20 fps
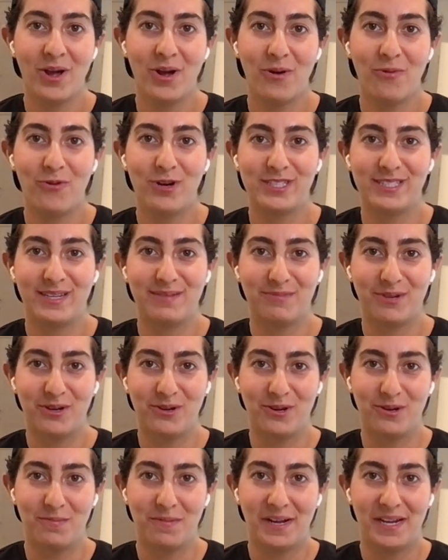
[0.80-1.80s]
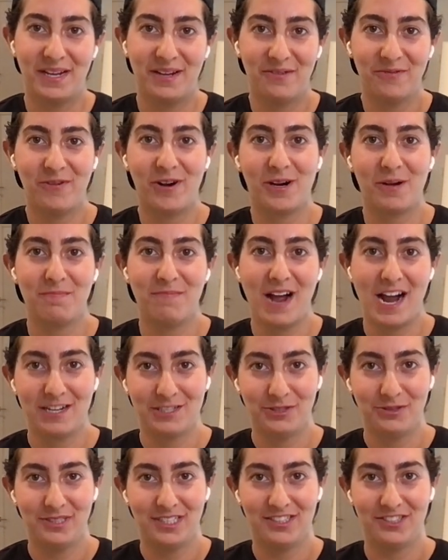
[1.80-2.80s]
What's up, Coder Byte? Welcome back
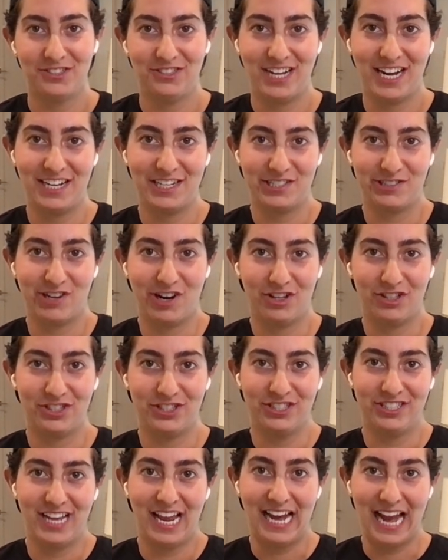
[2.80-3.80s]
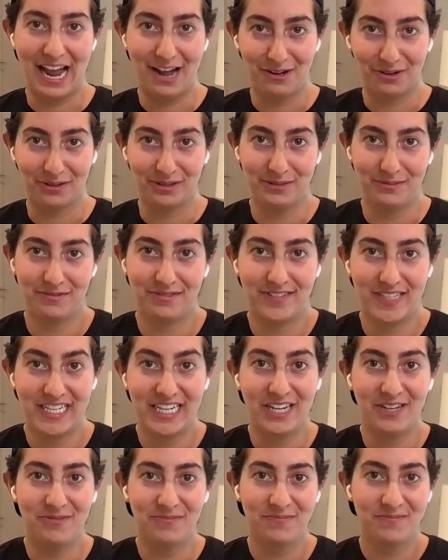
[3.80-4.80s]
to another data structures and algorithms
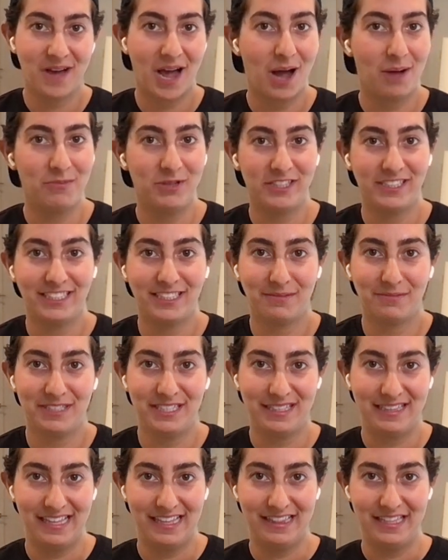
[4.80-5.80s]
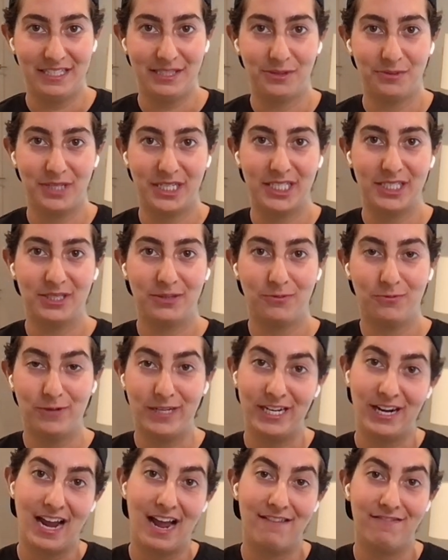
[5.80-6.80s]
video. I'm Elizabeth, and this week we
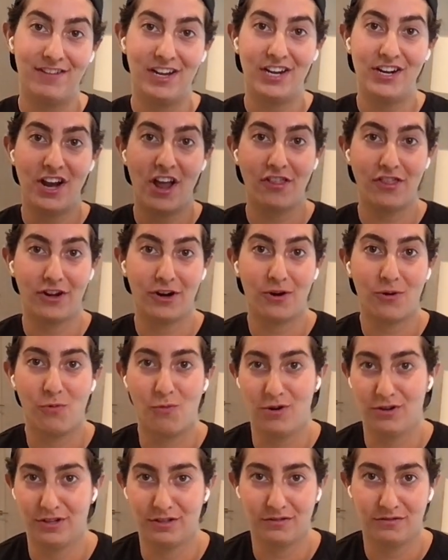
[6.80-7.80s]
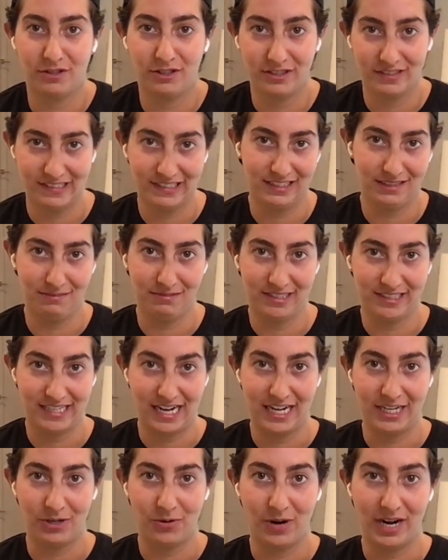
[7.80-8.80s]
have another wonderful system
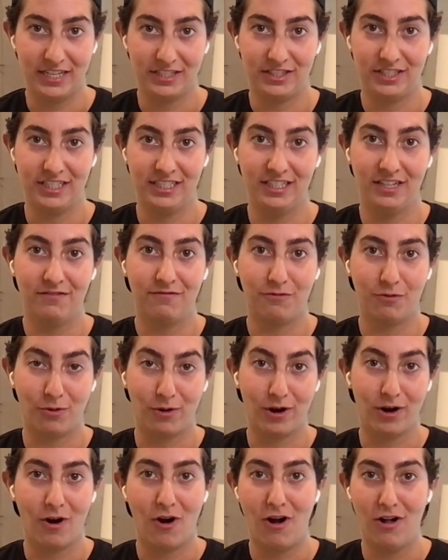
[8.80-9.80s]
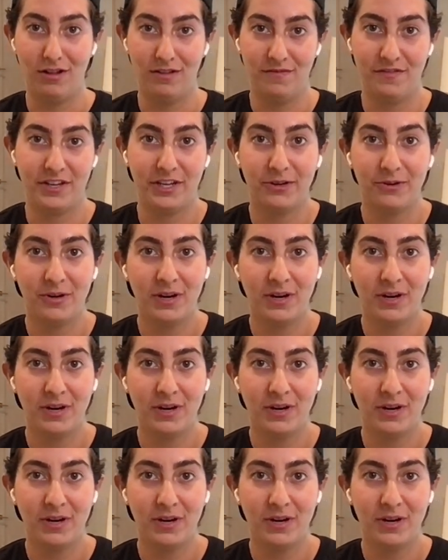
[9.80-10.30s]
design question for all of you.